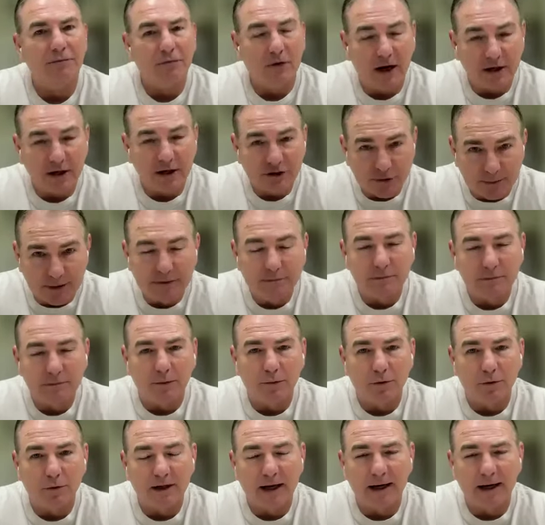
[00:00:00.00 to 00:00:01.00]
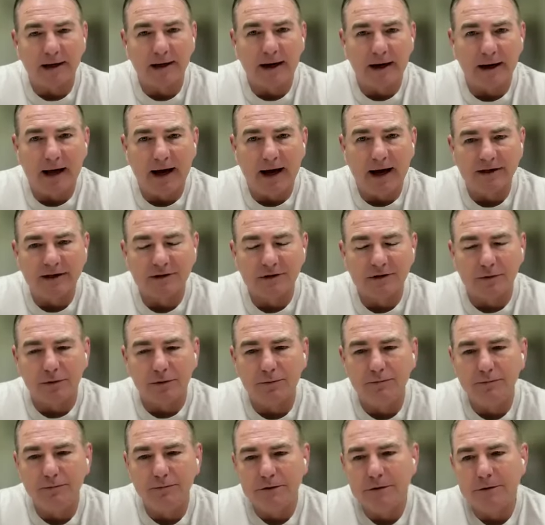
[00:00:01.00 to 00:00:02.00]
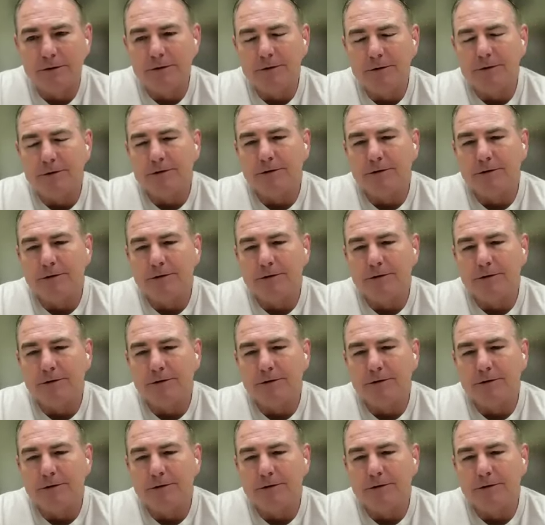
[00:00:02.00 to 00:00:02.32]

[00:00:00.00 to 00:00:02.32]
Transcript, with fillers: be a freshman that we're taking out of high school.